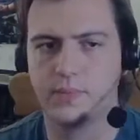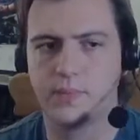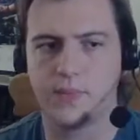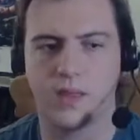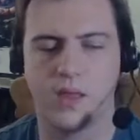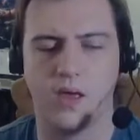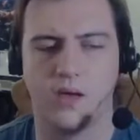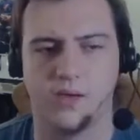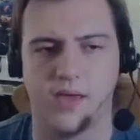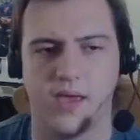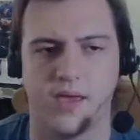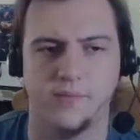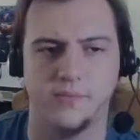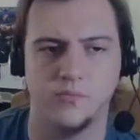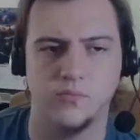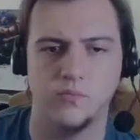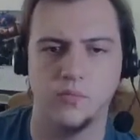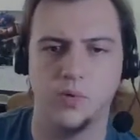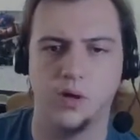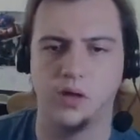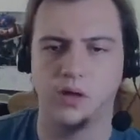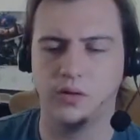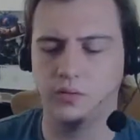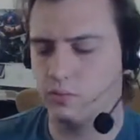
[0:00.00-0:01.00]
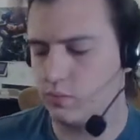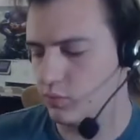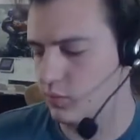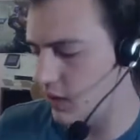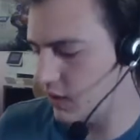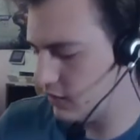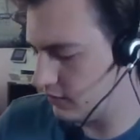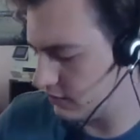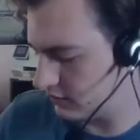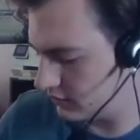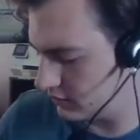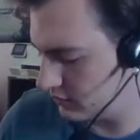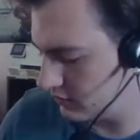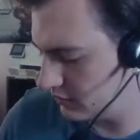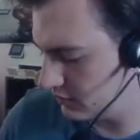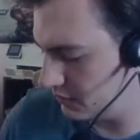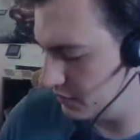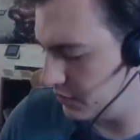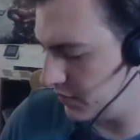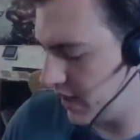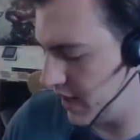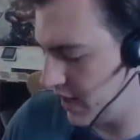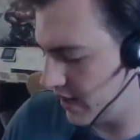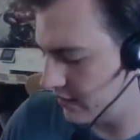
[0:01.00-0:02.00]
Okay, well, while
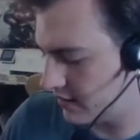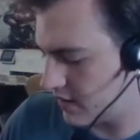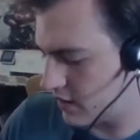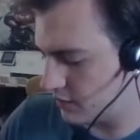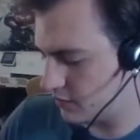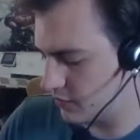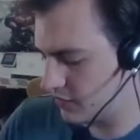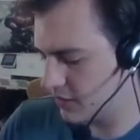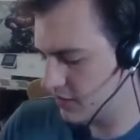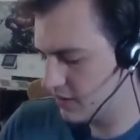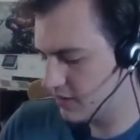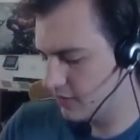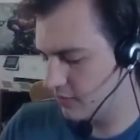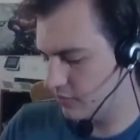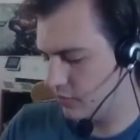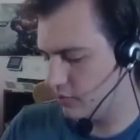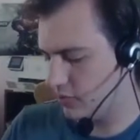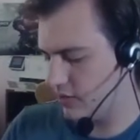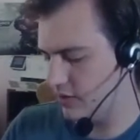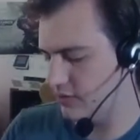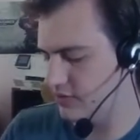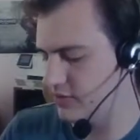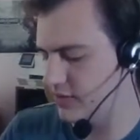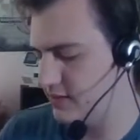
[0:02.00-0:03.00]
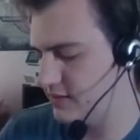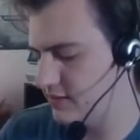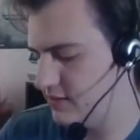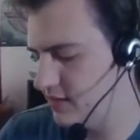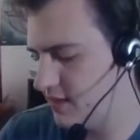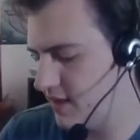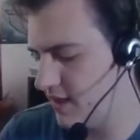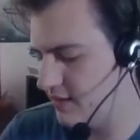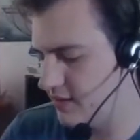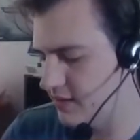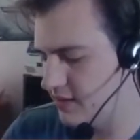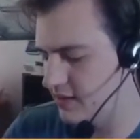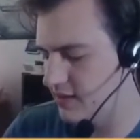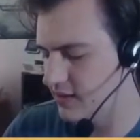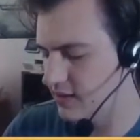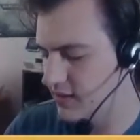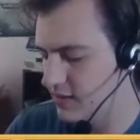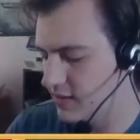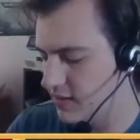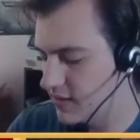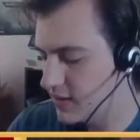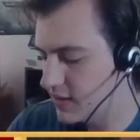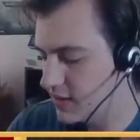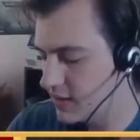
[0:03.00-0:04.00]
playing around with a mortgage lender,
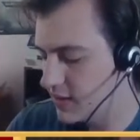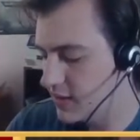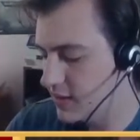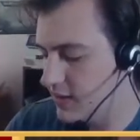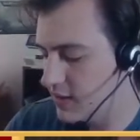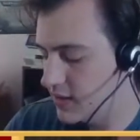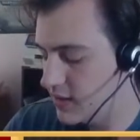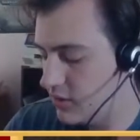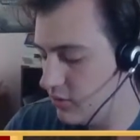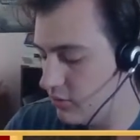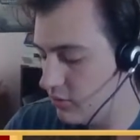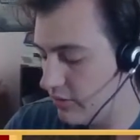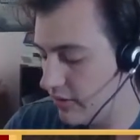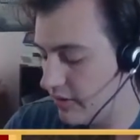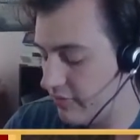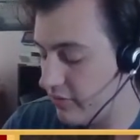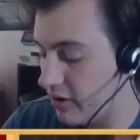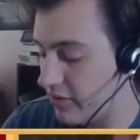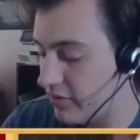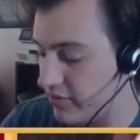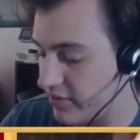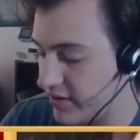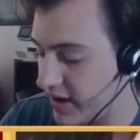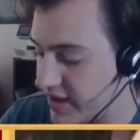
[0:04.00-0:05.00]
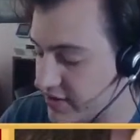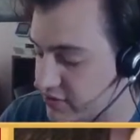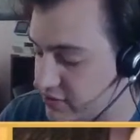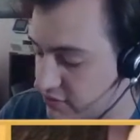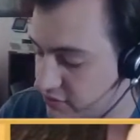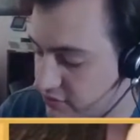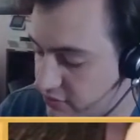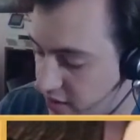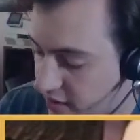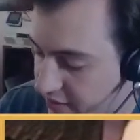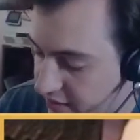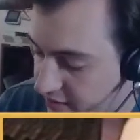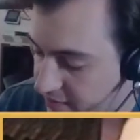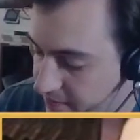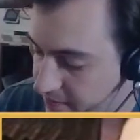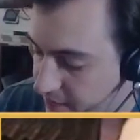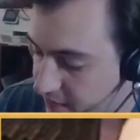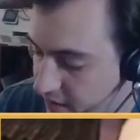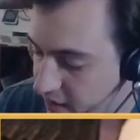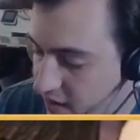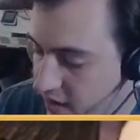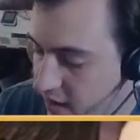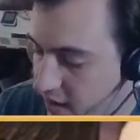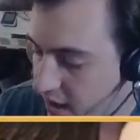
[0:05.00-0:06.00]
or rather an agent rather,
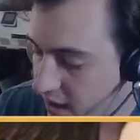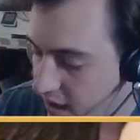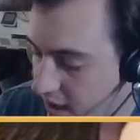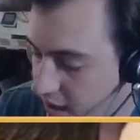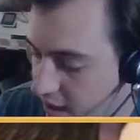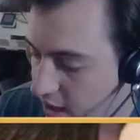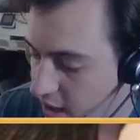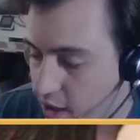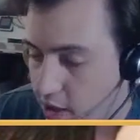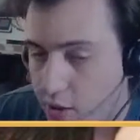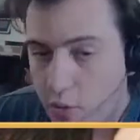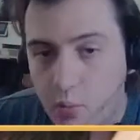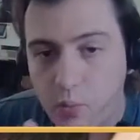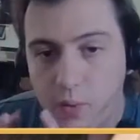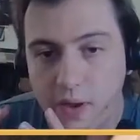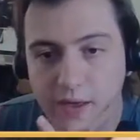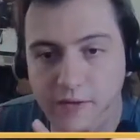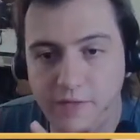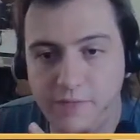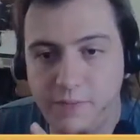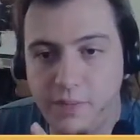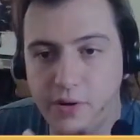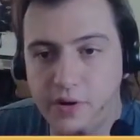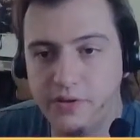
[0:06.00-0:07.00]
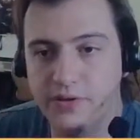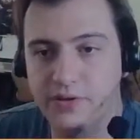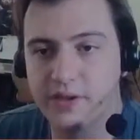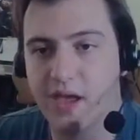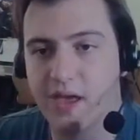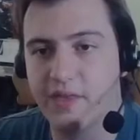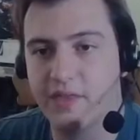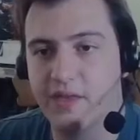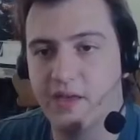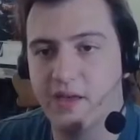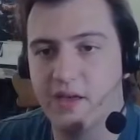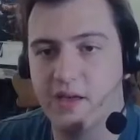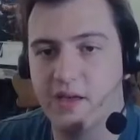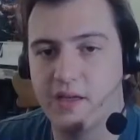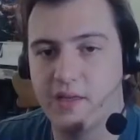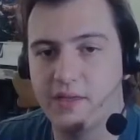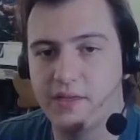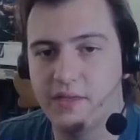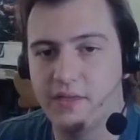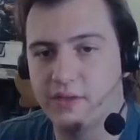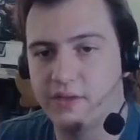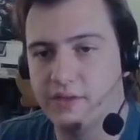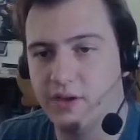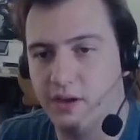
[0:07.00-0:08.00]
we have put together
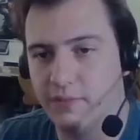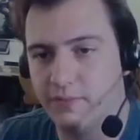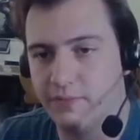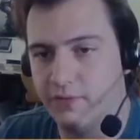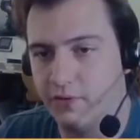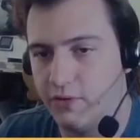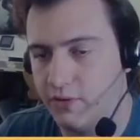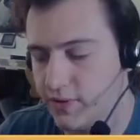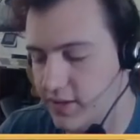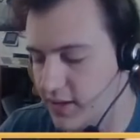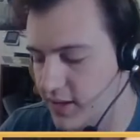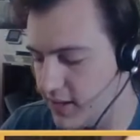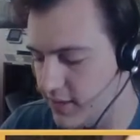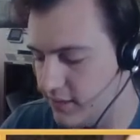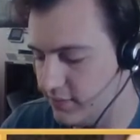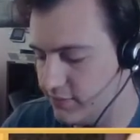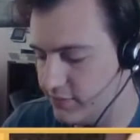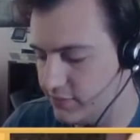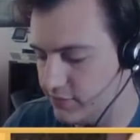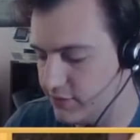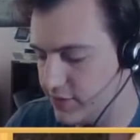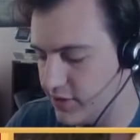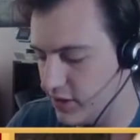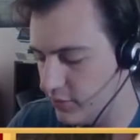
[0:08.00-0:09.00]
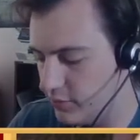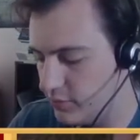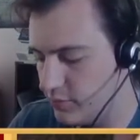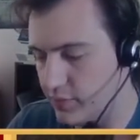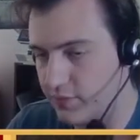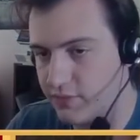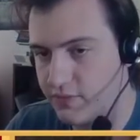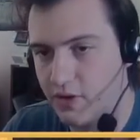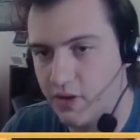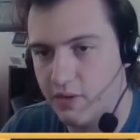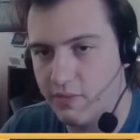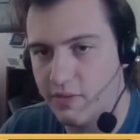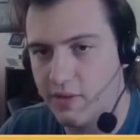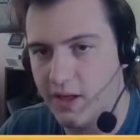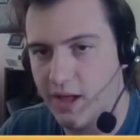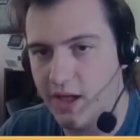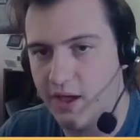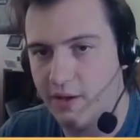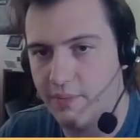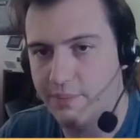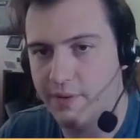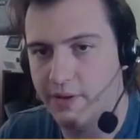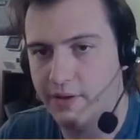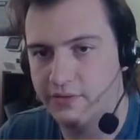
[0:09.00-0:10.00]
the top floor here. So we've got
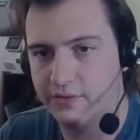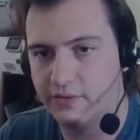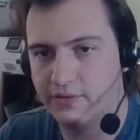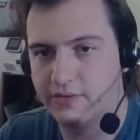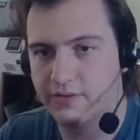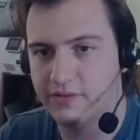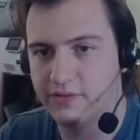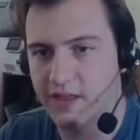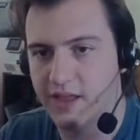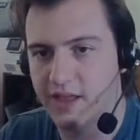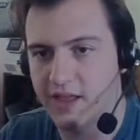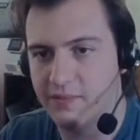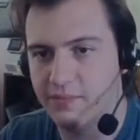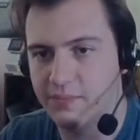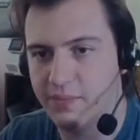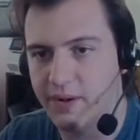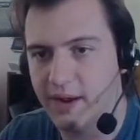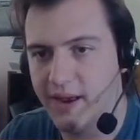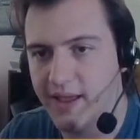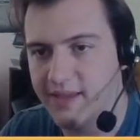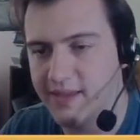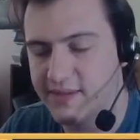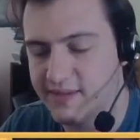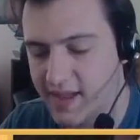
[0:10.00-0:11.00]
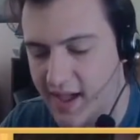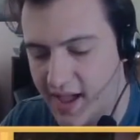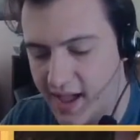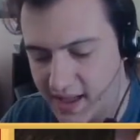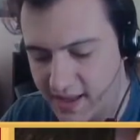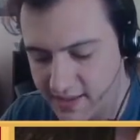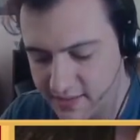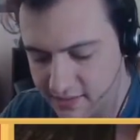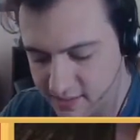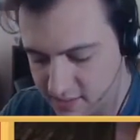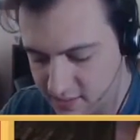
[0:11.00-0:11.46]
our buttresses in place, and